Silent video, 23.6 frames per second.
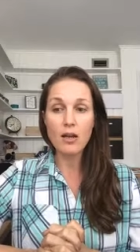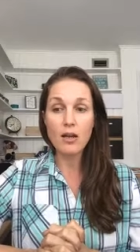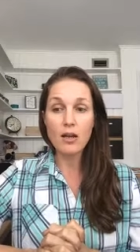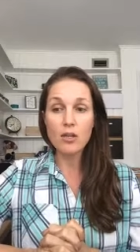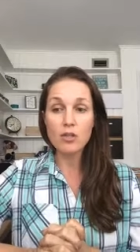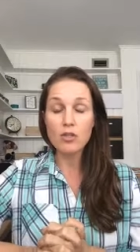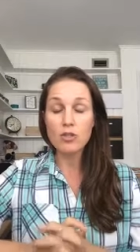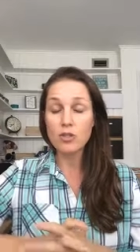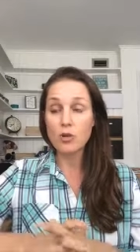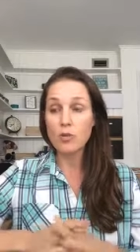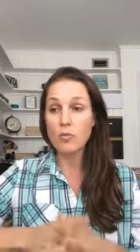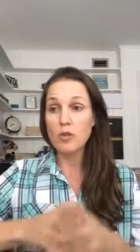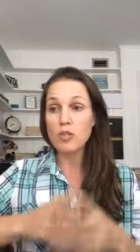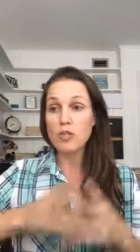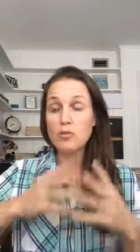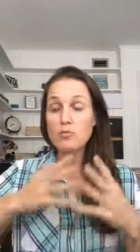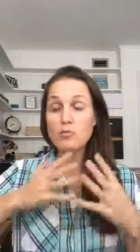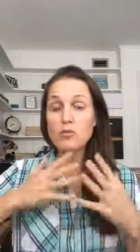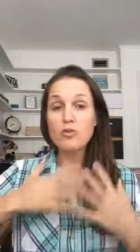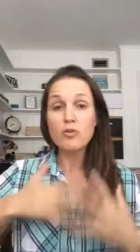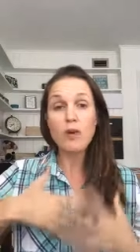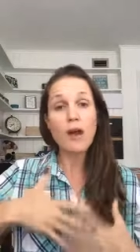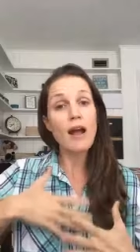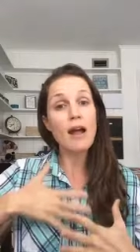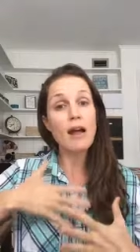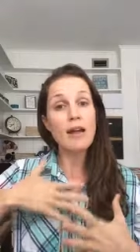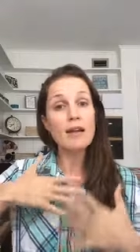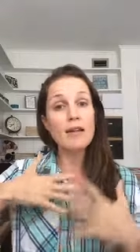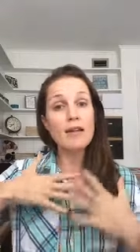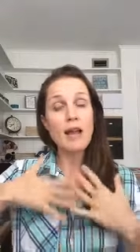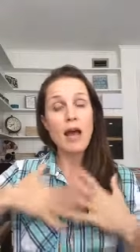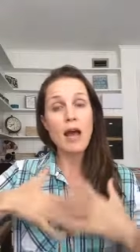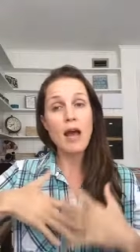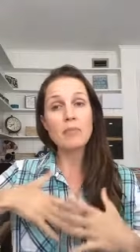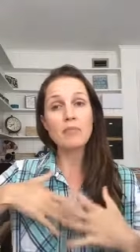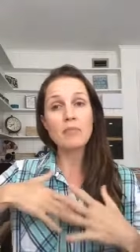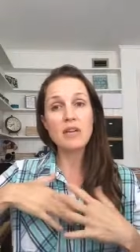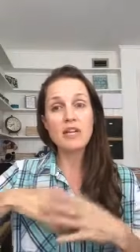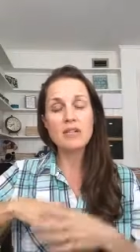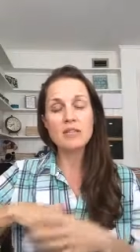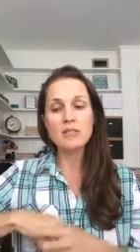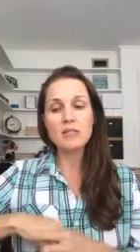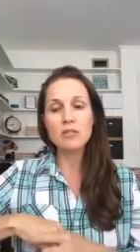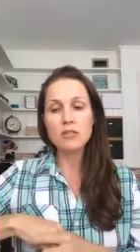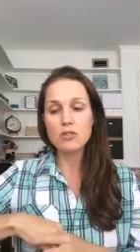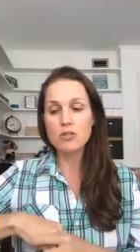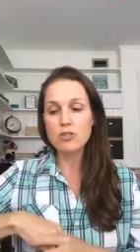so much pride and
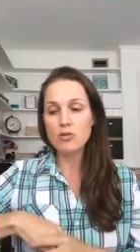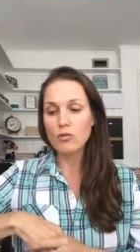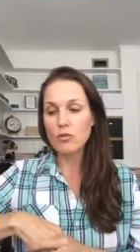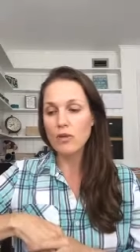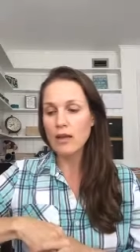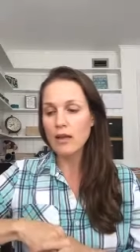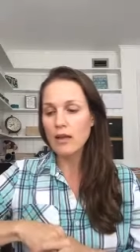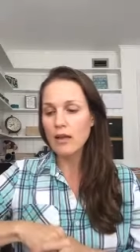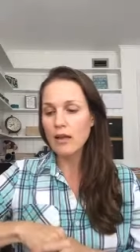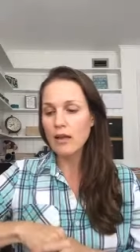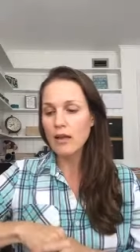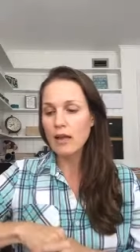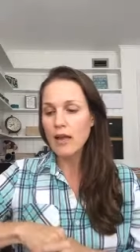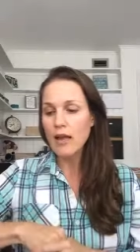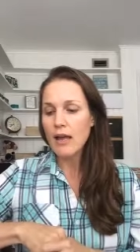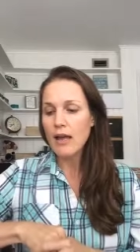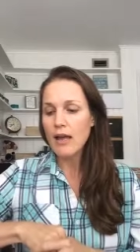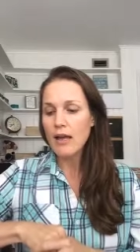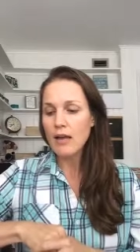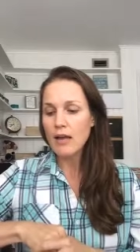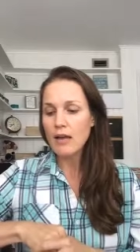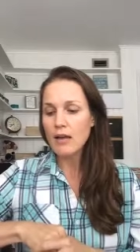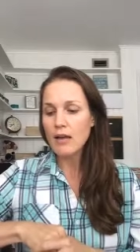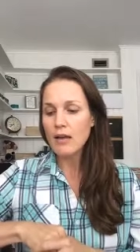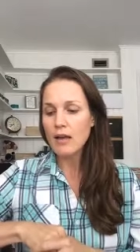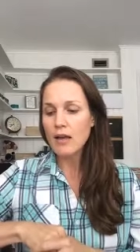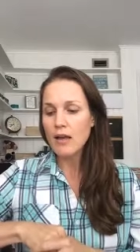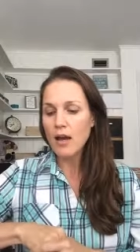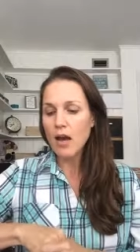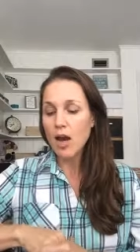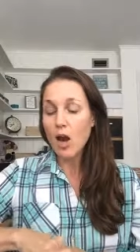happiness and joy in.